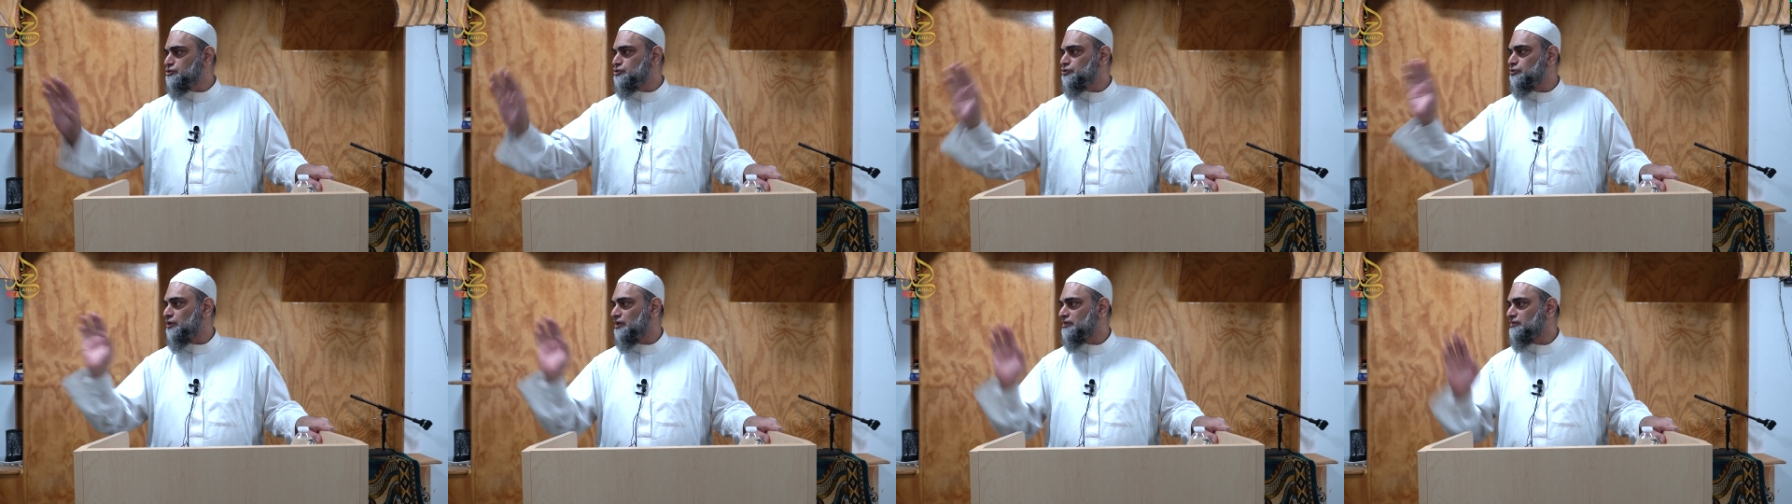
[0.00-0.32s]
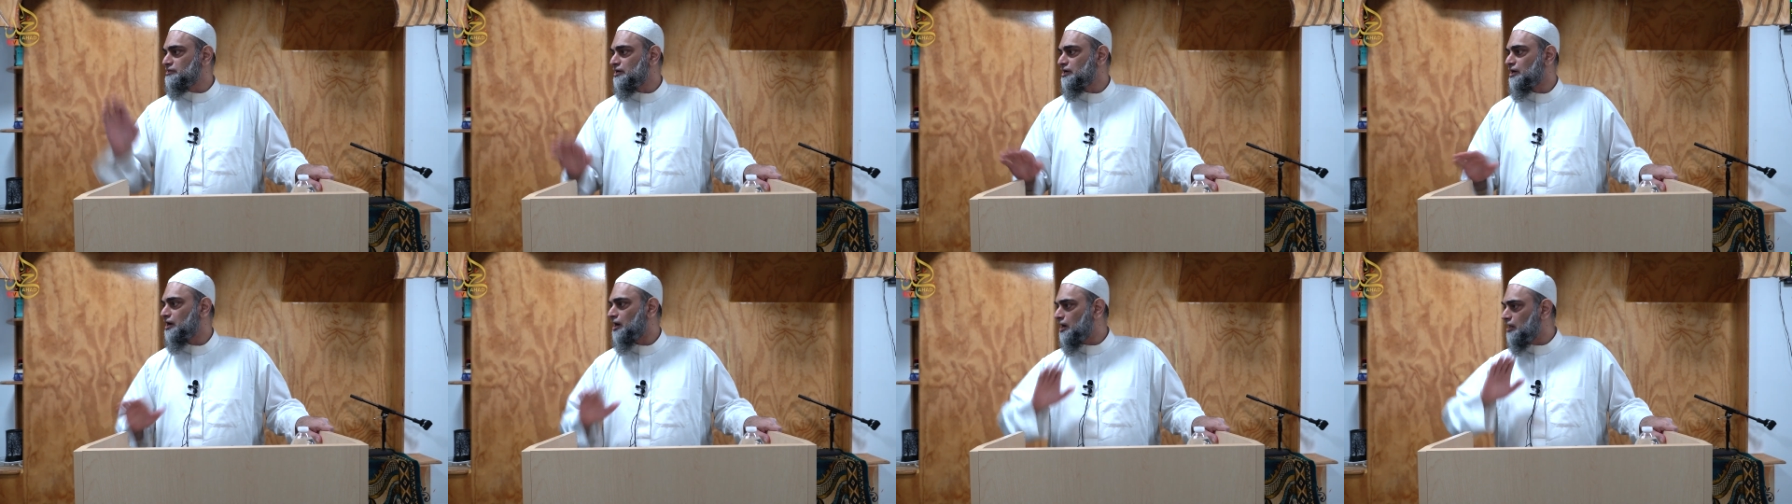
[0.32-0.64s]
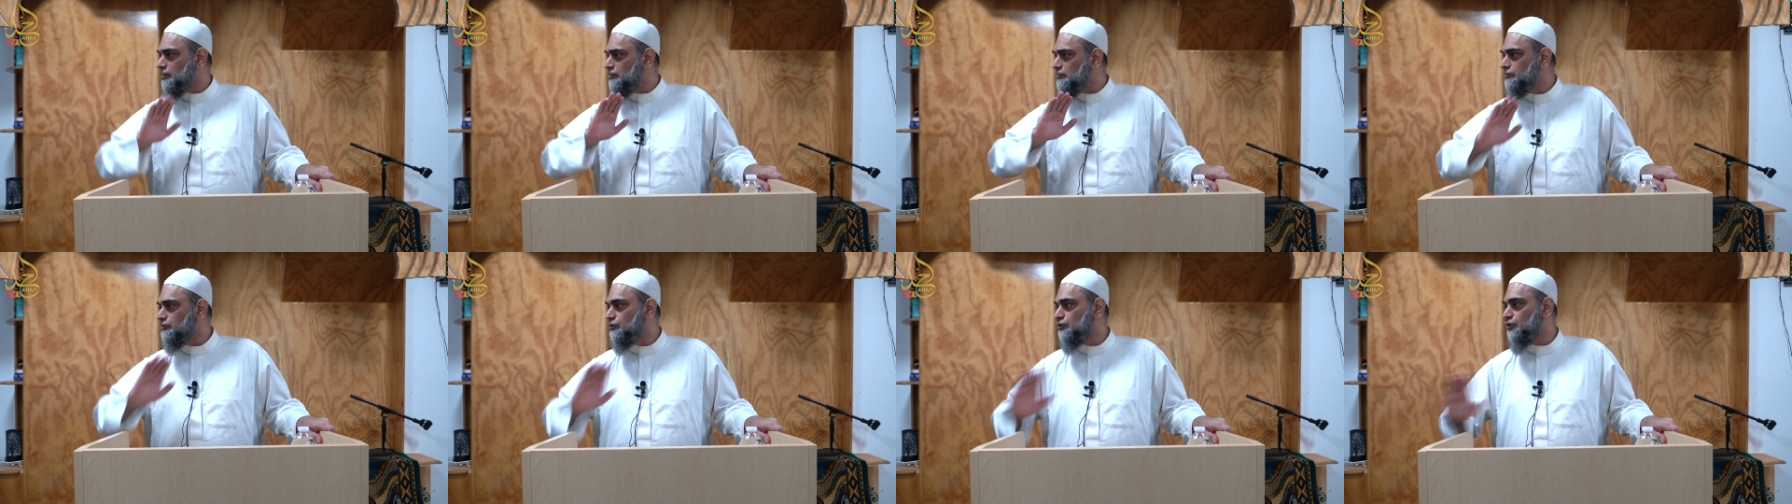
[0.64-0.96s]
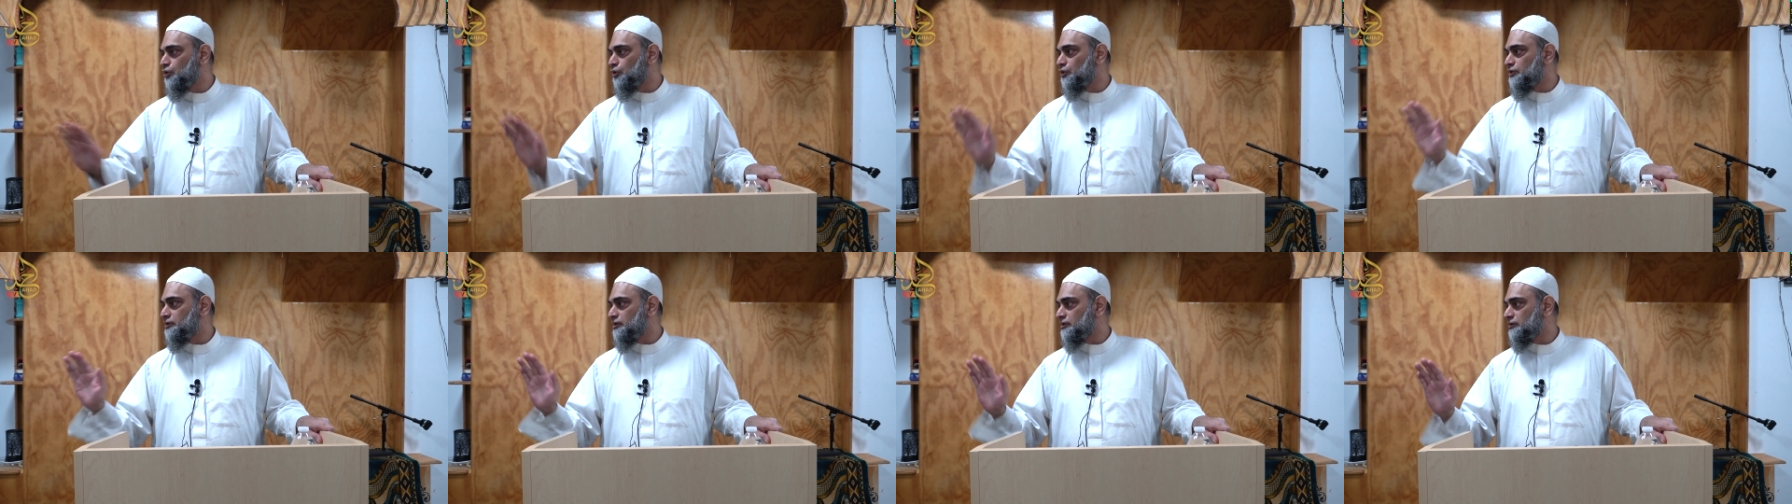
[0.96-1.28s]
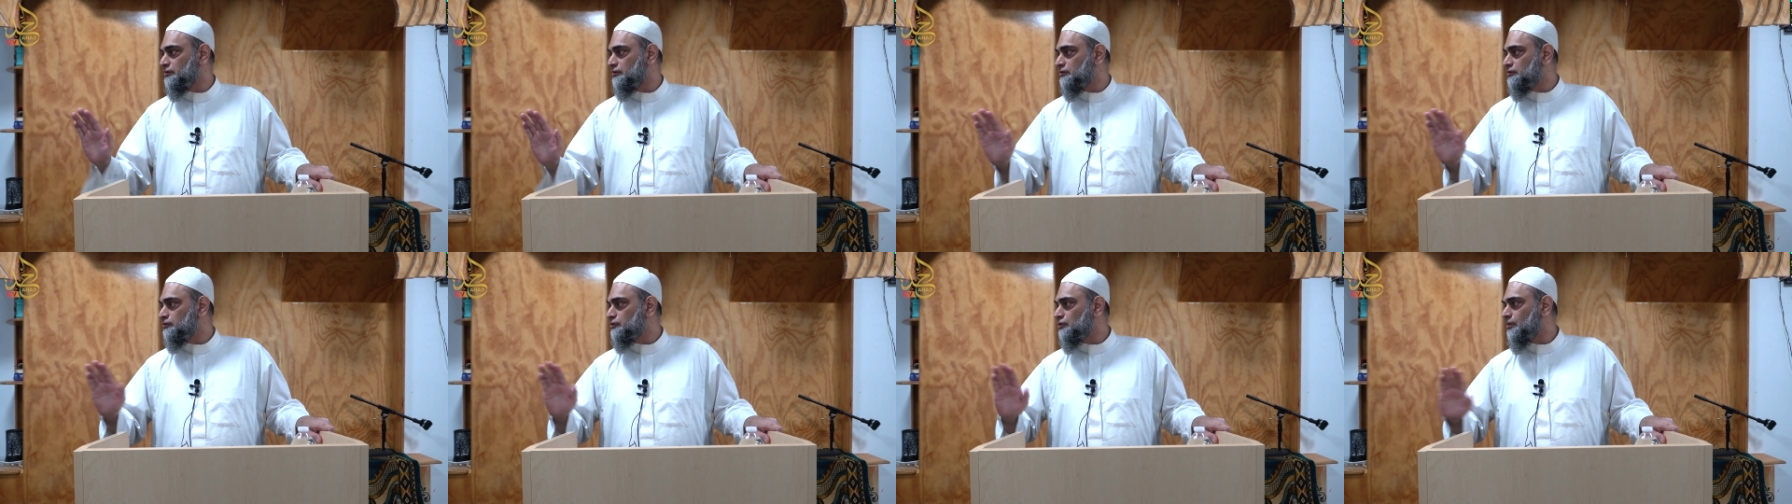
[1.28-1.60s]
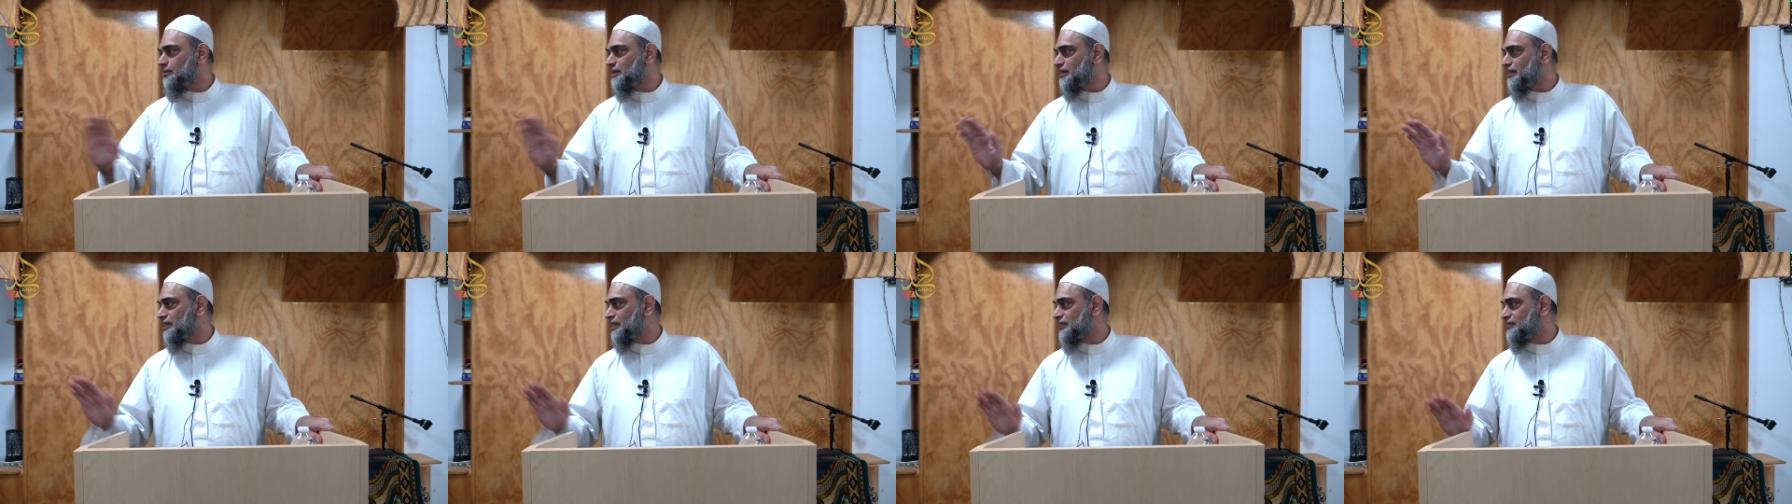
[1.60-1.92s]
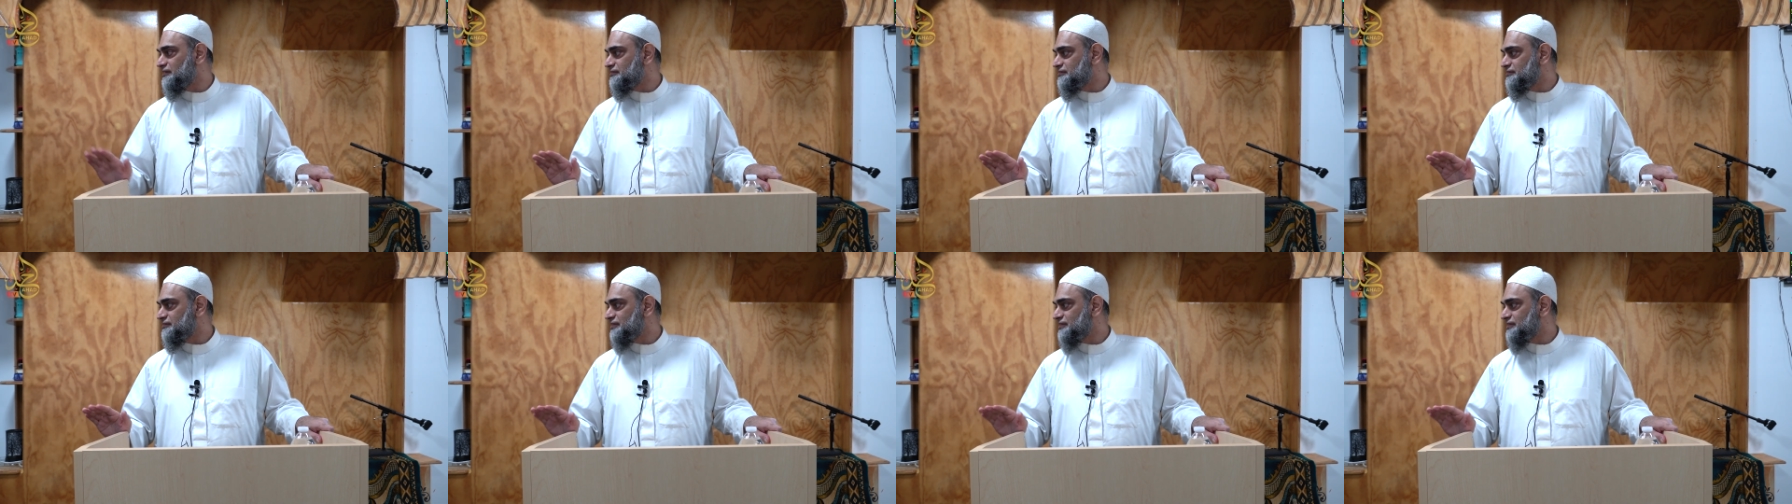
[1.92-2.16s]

to Allah alone, nobody else.